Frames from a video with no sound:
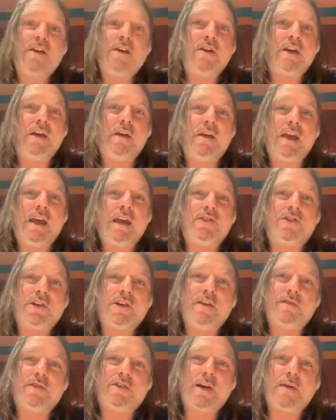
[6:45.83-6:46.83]
he
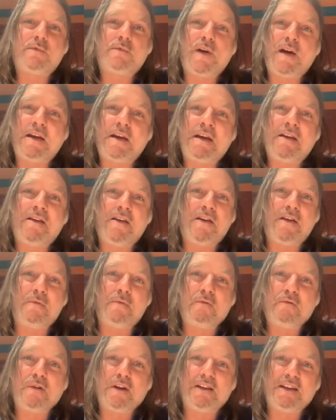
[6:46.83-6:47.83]
jumped right in on a
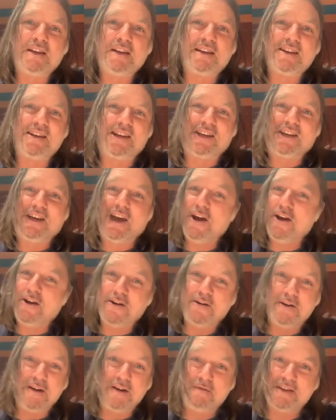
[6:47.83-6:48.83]
really good
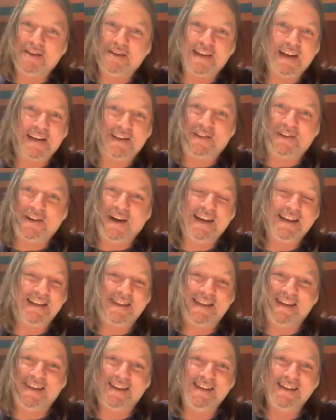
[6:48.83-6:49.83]
show. It was like
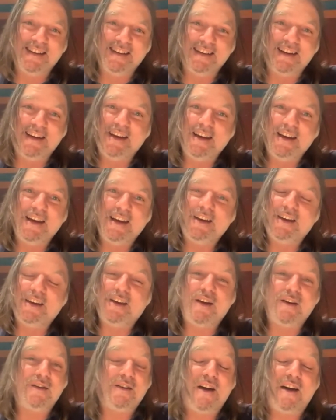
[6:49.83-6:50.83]
crazy, you
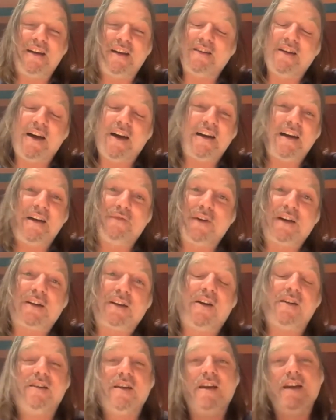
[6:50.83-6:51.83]
know. Not every.
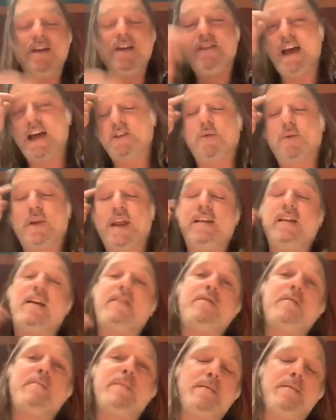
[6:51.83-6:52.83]
That's what I
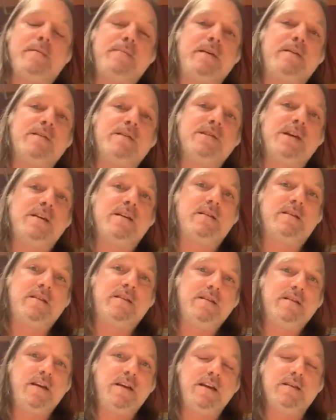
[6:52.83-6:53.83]
love about music,
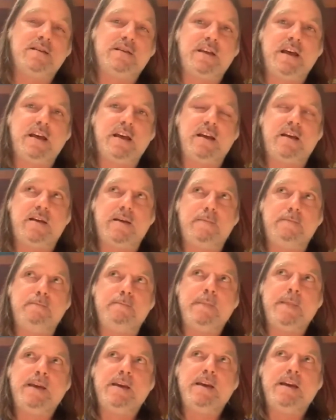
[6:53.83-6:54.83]
is that
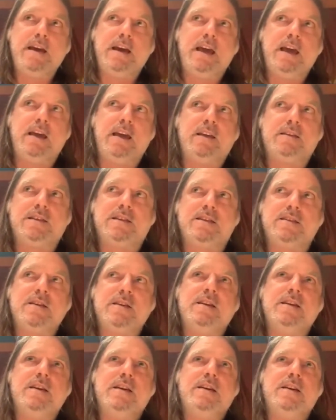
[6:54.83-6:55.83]
it's
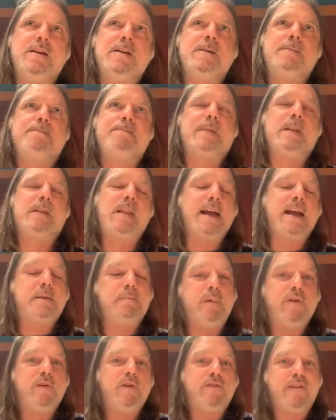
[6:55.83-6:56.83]

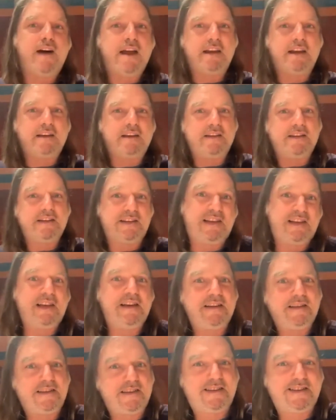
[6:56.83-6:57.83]
like bullfighting in this
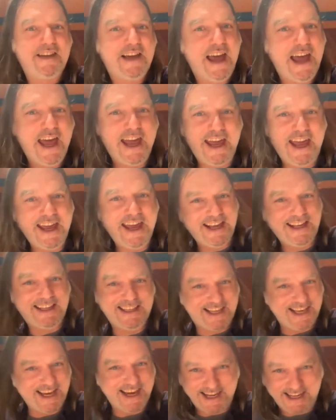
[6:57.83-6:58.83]
sense.
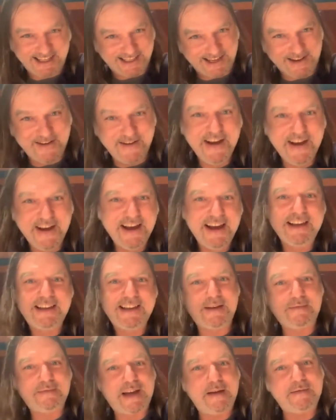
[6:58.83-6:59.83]
It's like
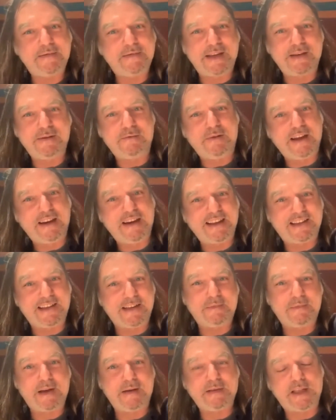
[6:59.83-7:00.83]
sometimes you win and
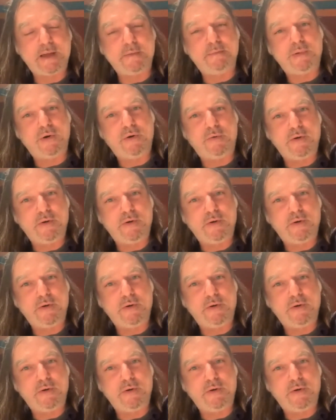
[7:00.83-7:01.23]
sometimes the bull